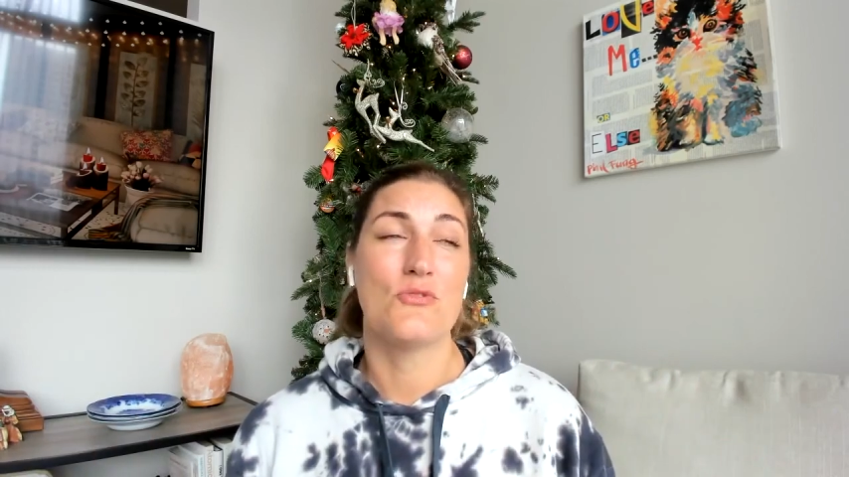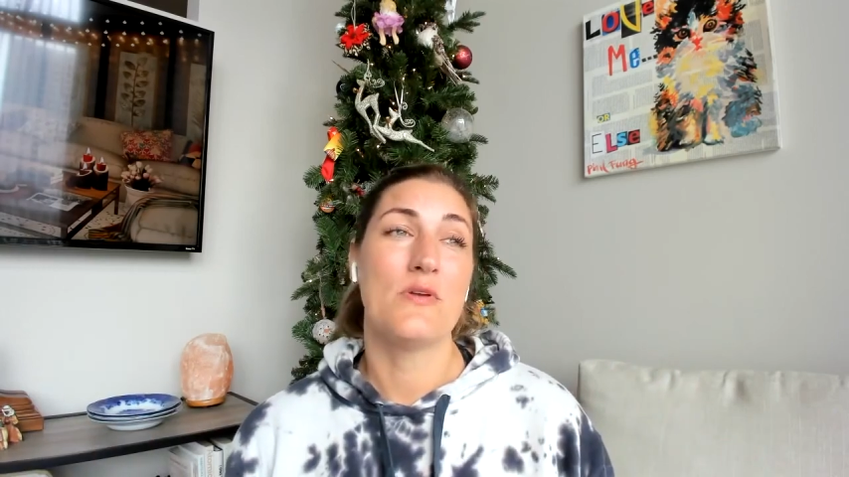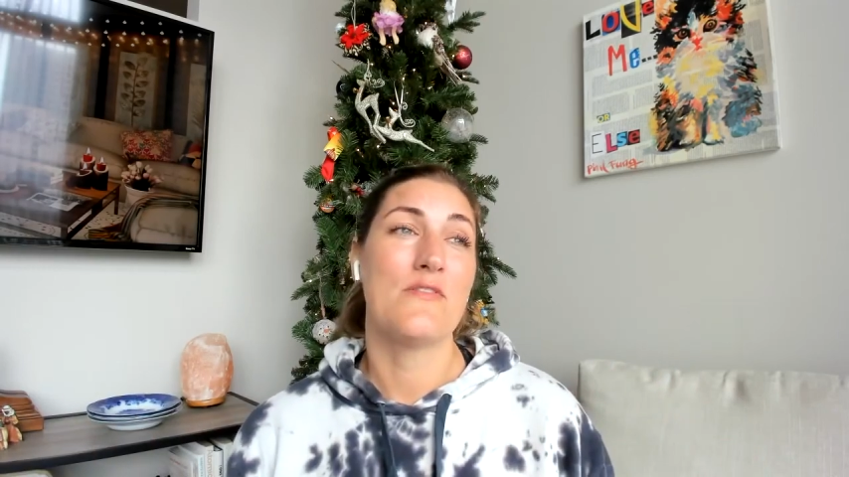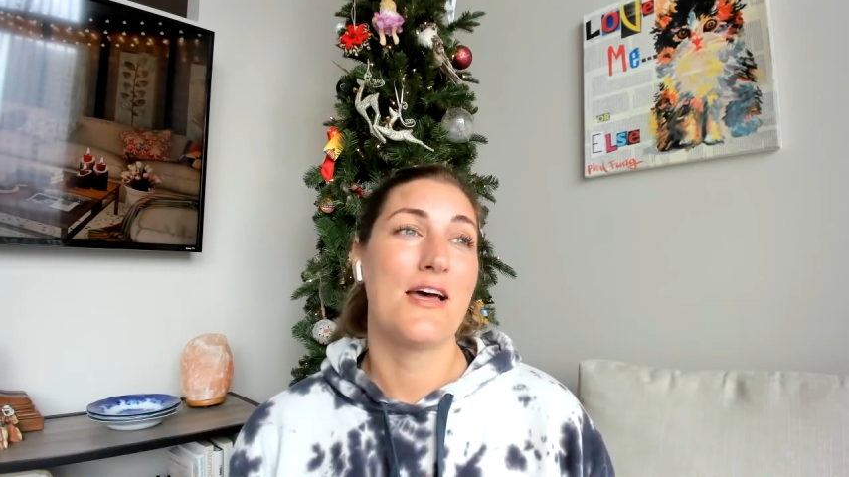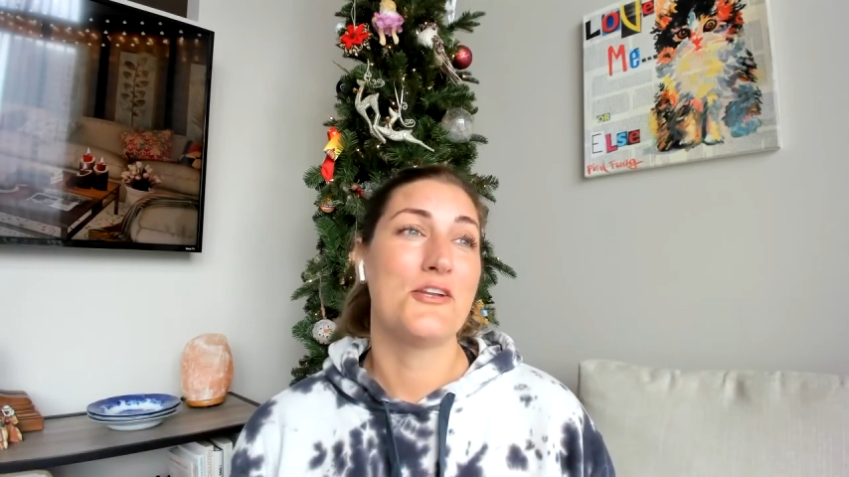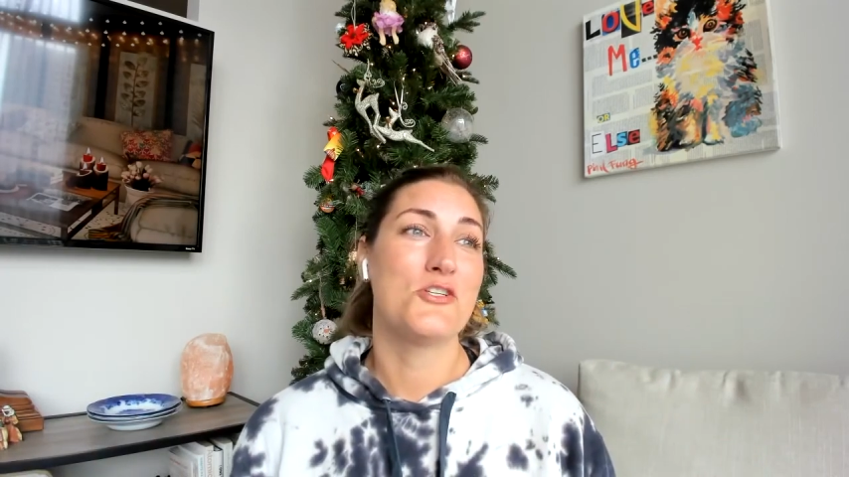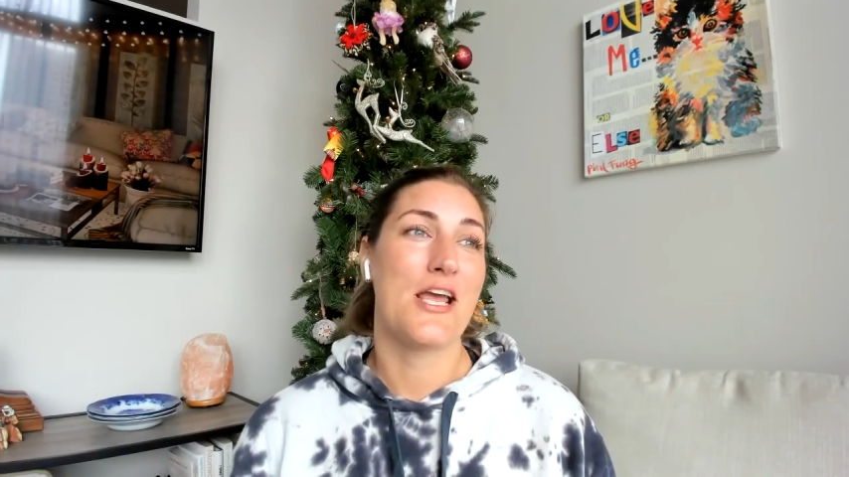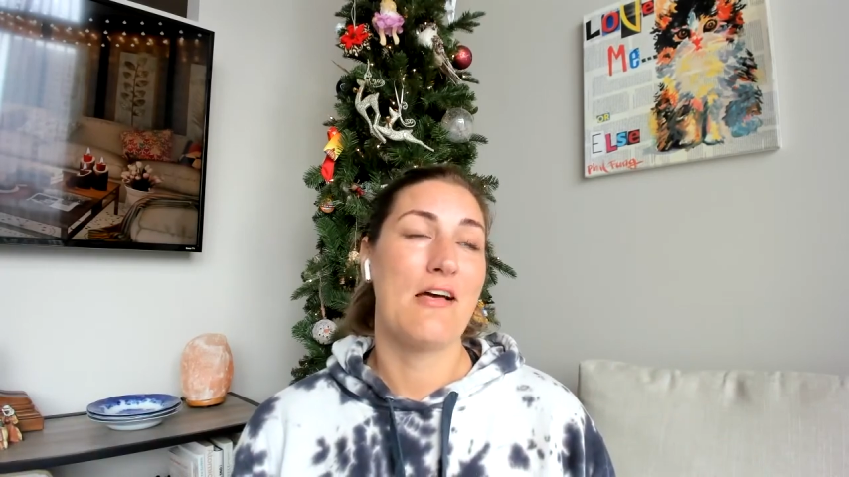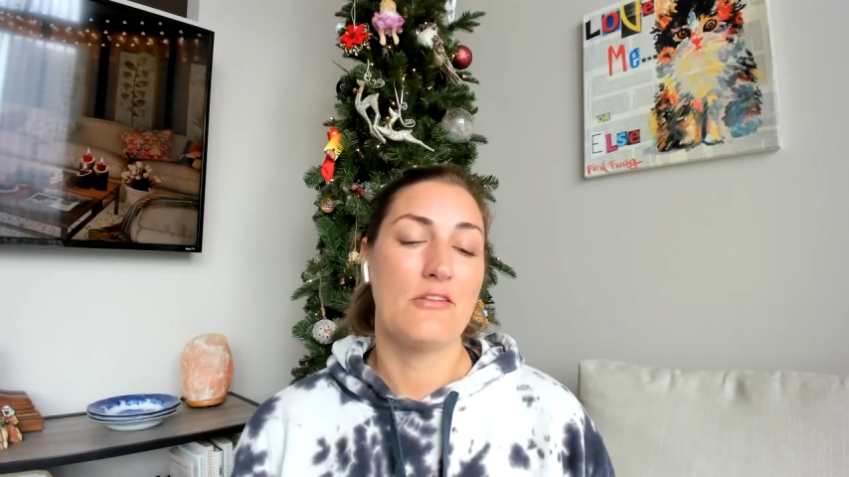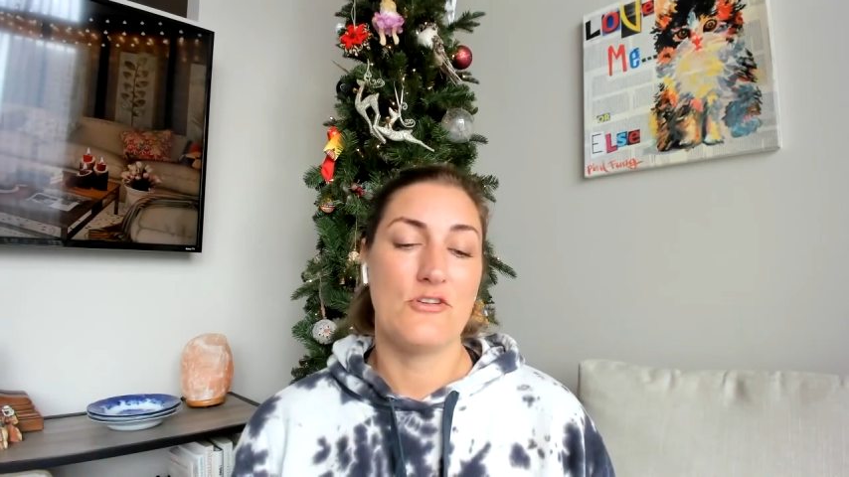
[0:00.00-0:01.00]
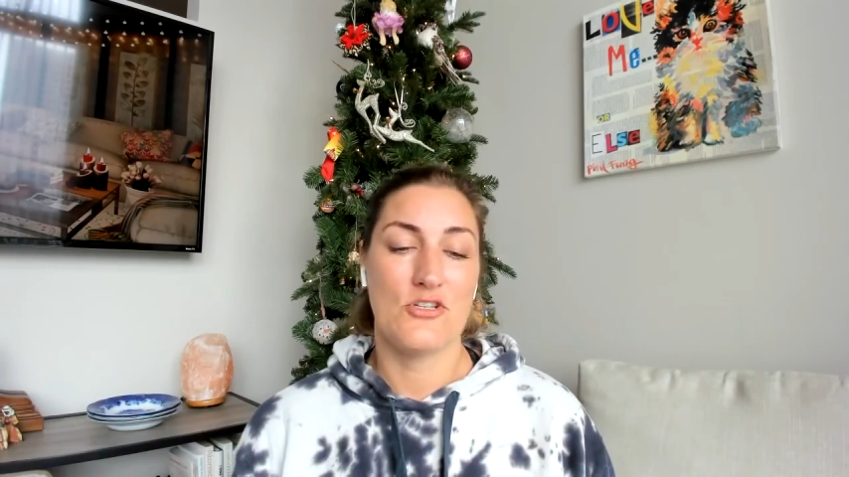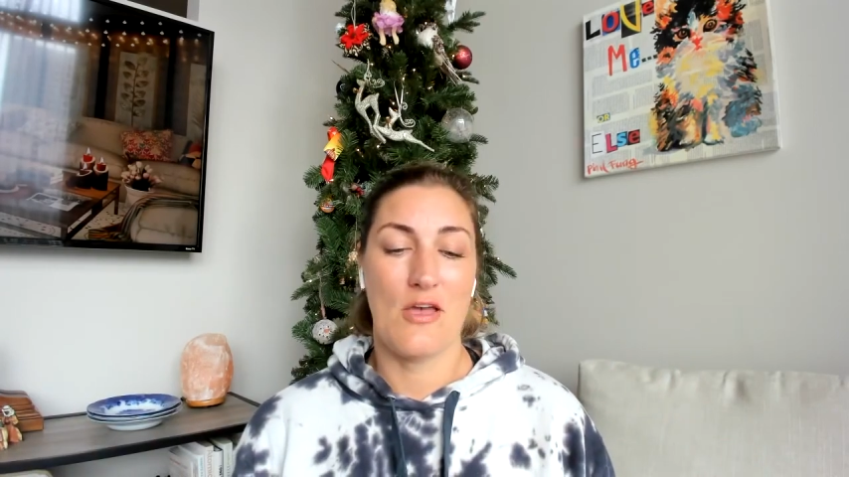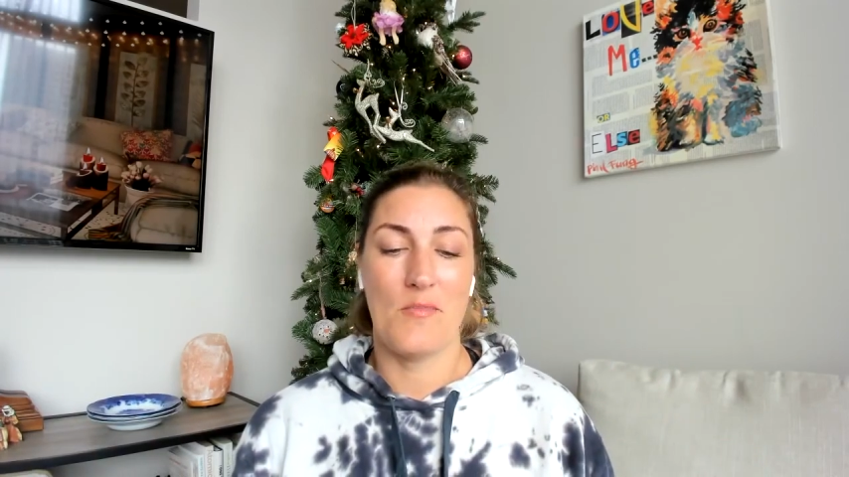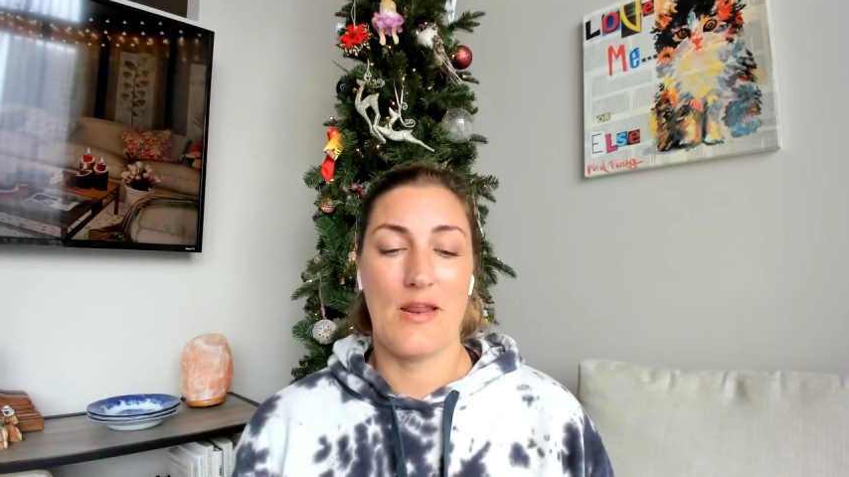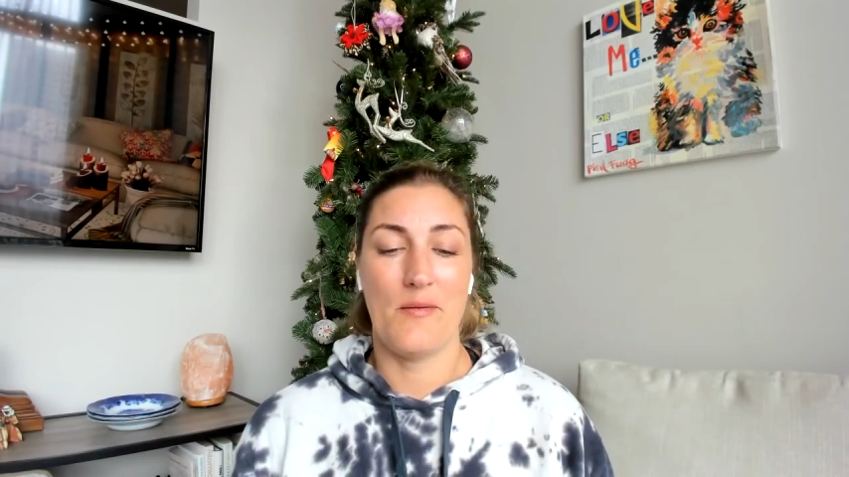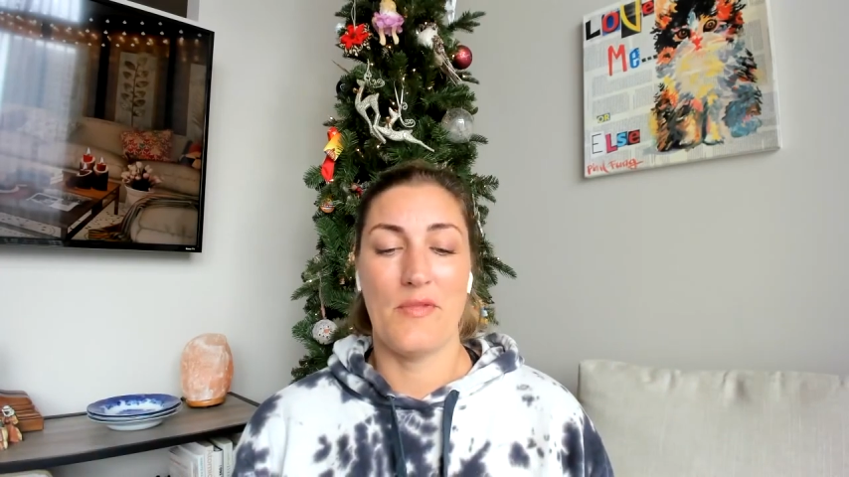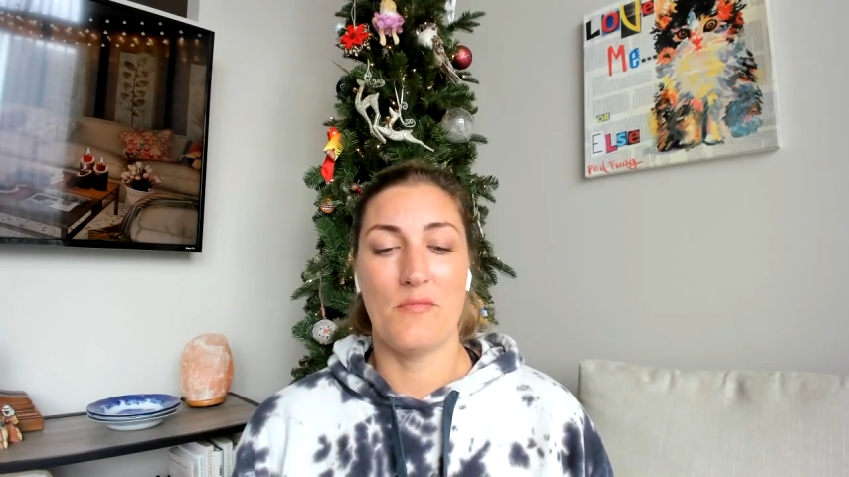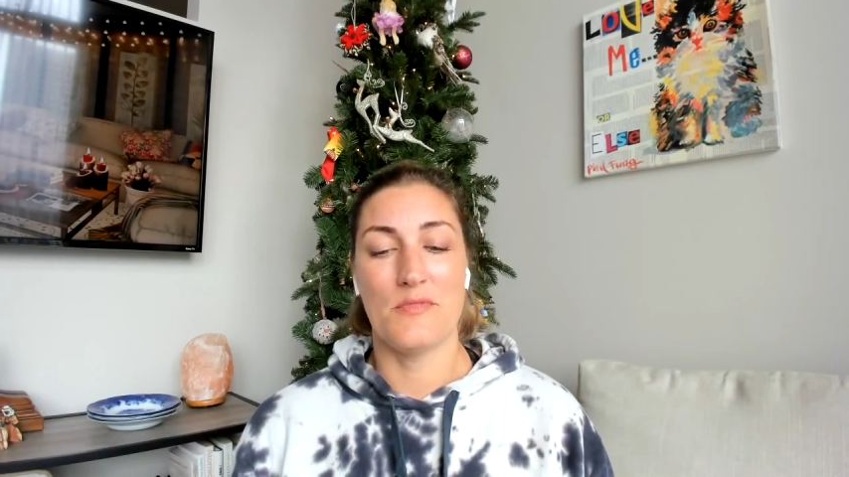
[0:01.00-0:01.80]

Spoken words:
We've got a challenge coming up that I'm going